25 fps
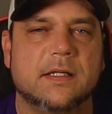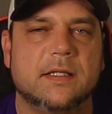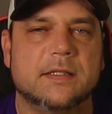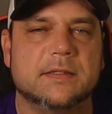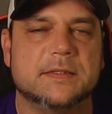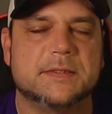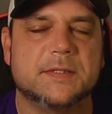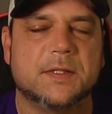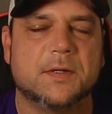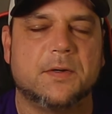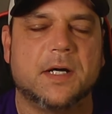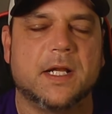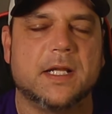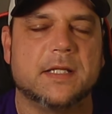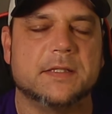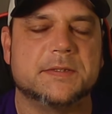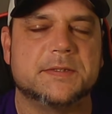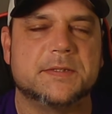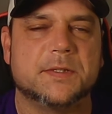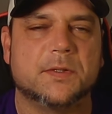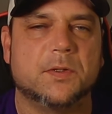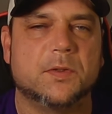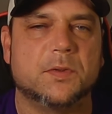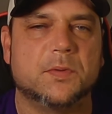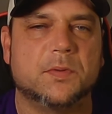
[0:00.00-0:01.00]
and so on and
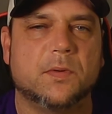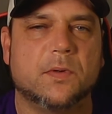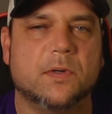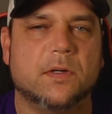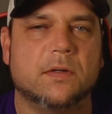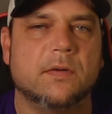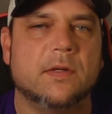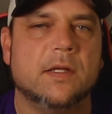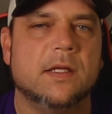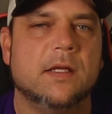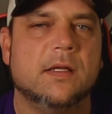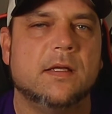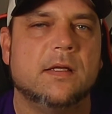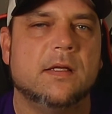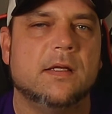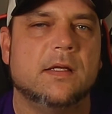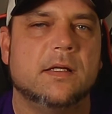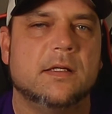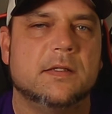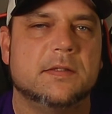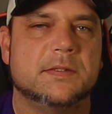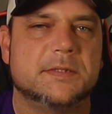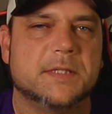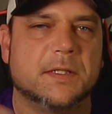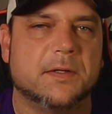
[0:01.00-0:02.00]
so forth.
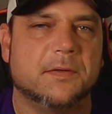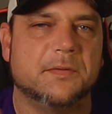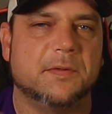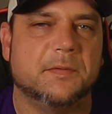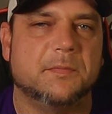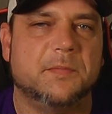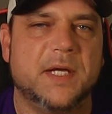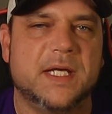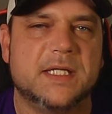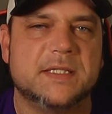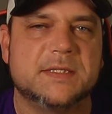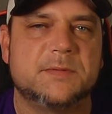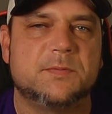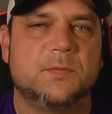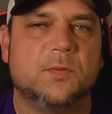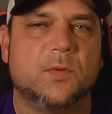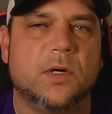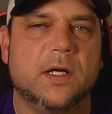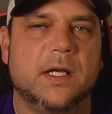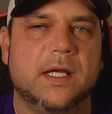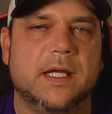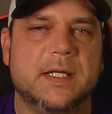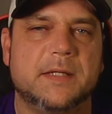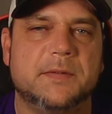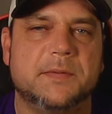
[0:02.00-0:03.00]
So the best
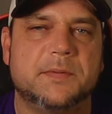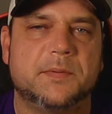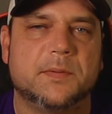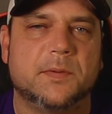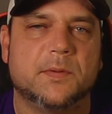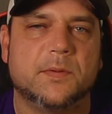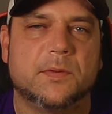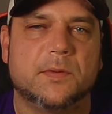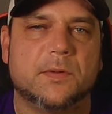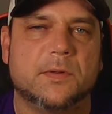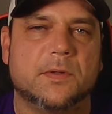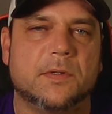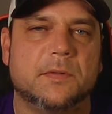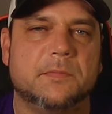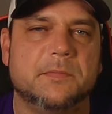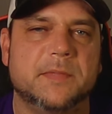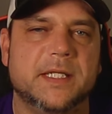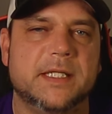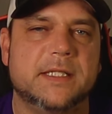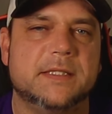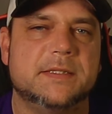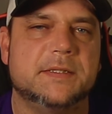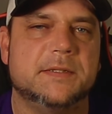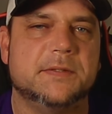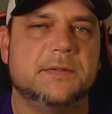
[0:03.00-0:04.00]
way for
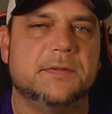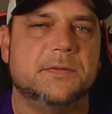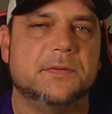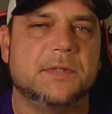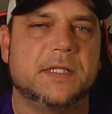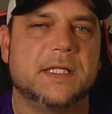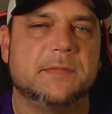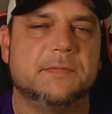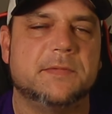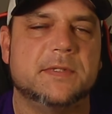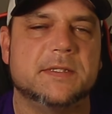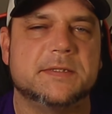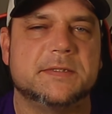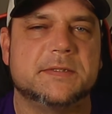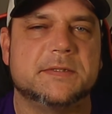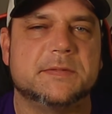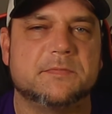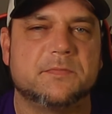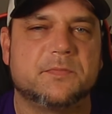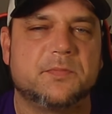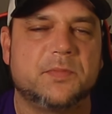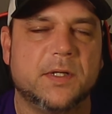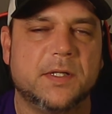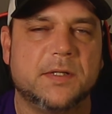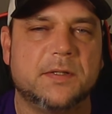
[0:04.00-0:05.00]
me to give this
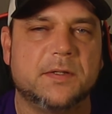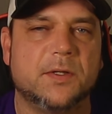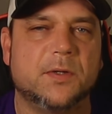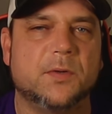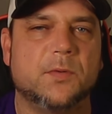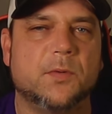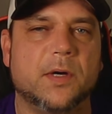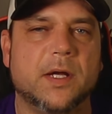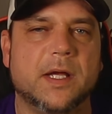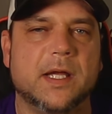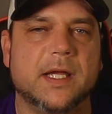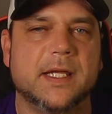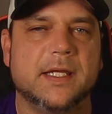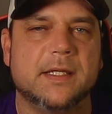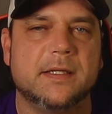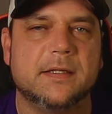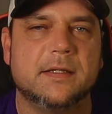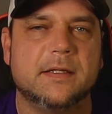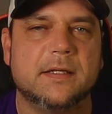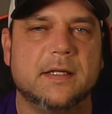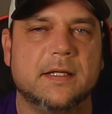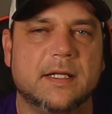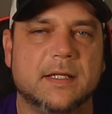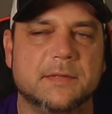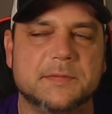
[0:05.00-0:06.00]
printer away,
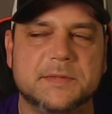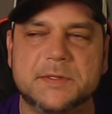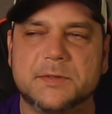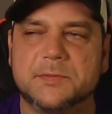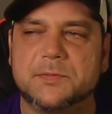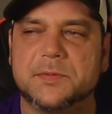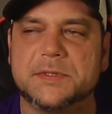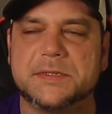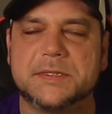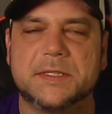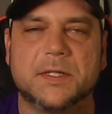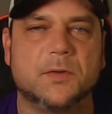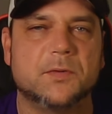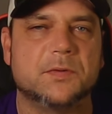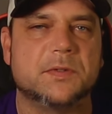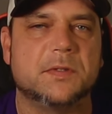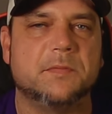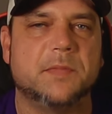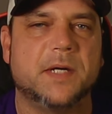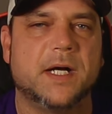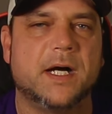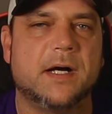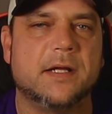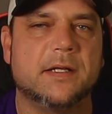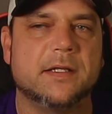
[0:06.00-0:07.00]
and I'm super stoked
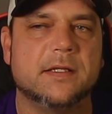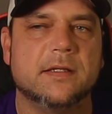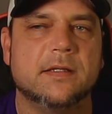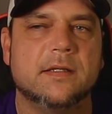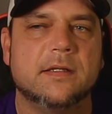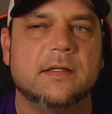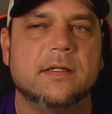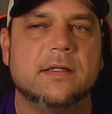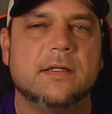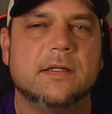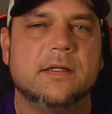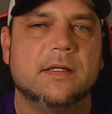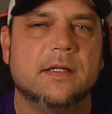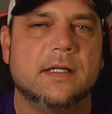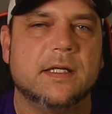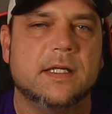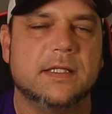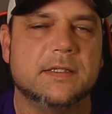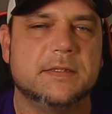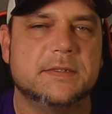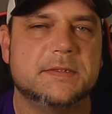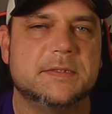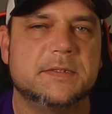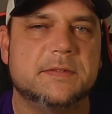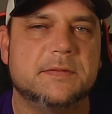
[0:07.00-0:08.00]
about it,
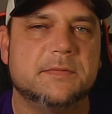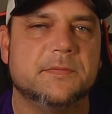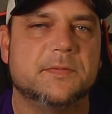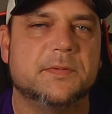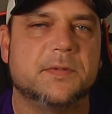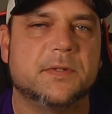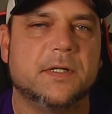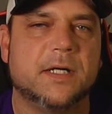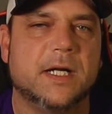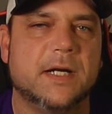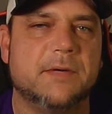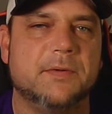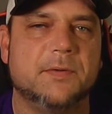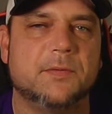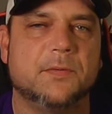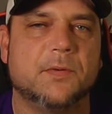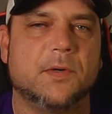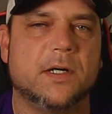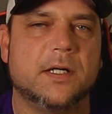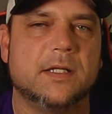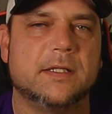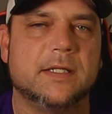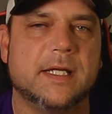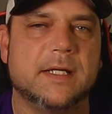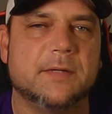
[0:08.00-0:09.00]
is for
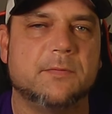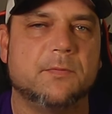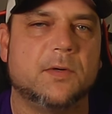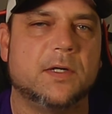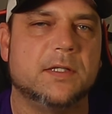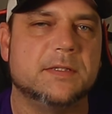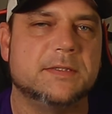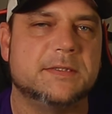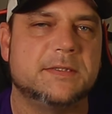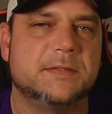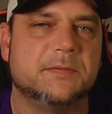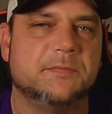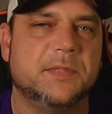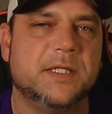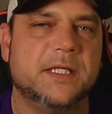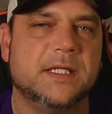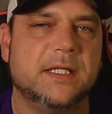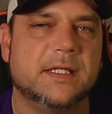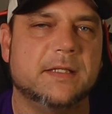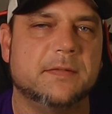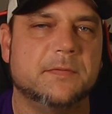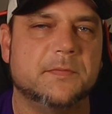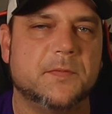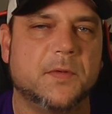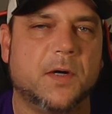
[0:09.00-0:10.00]
everyone that wants to
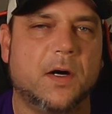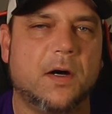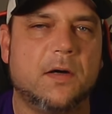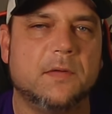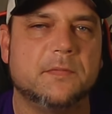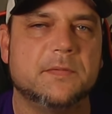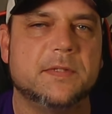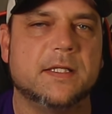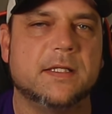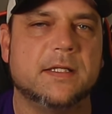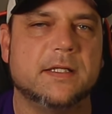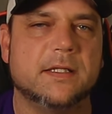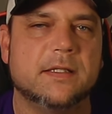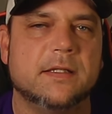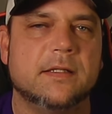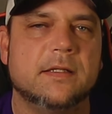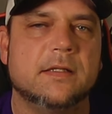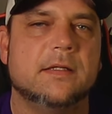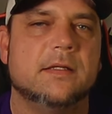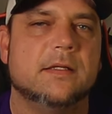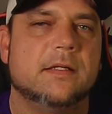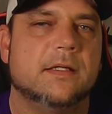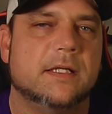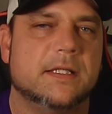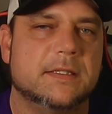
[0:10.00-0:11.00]
be involved in it,
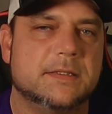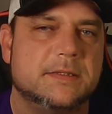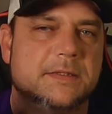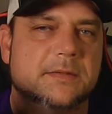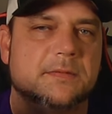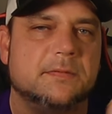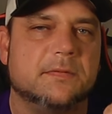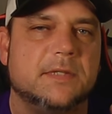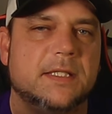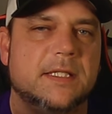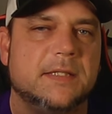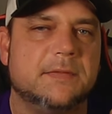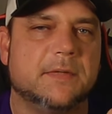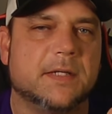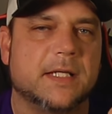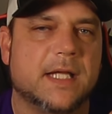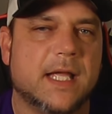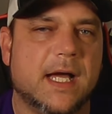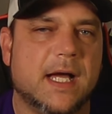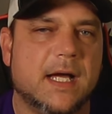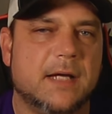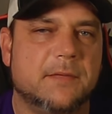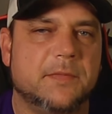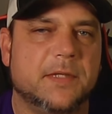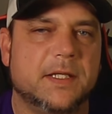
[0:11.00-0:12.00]
is to leave a
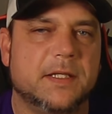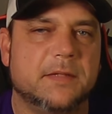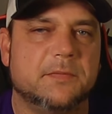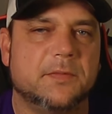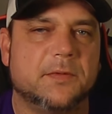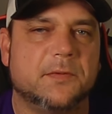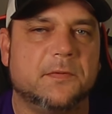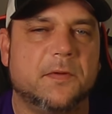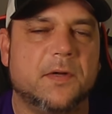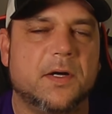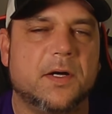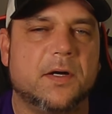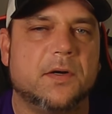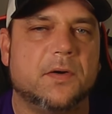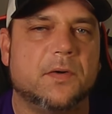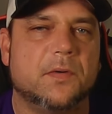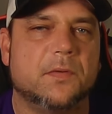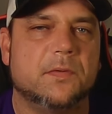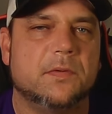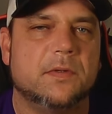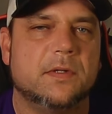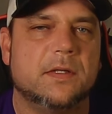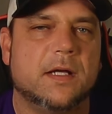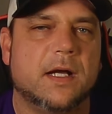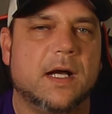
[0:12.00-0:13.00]
comment
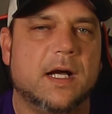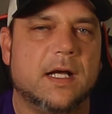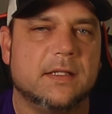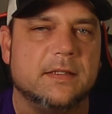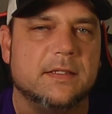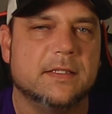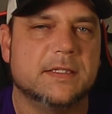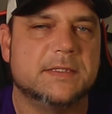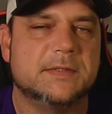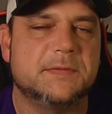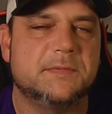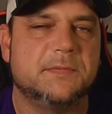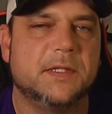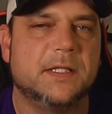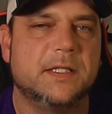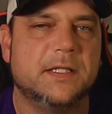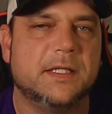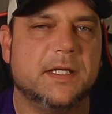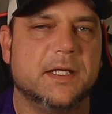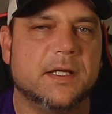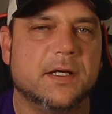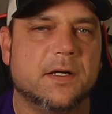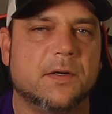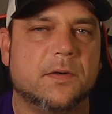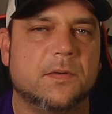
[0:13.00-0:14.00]
below on this
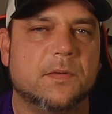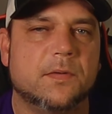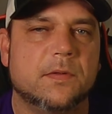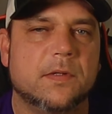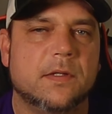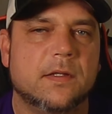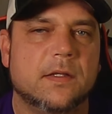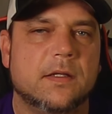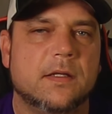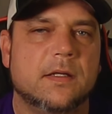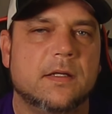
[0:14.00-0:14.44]
video.